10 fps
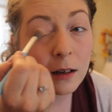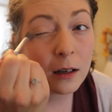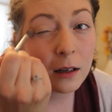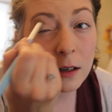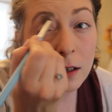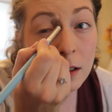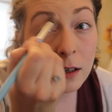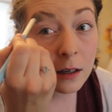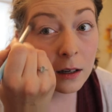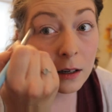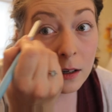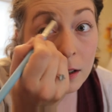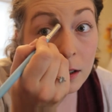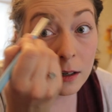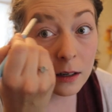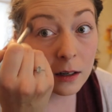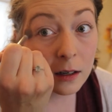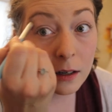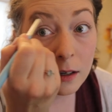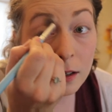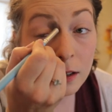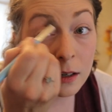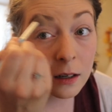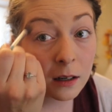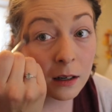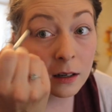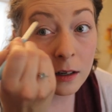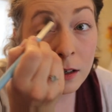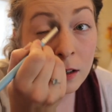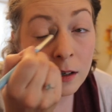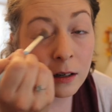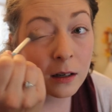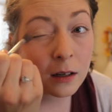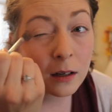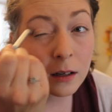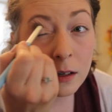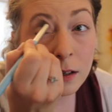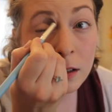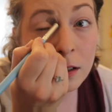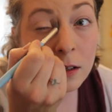Nothing is said.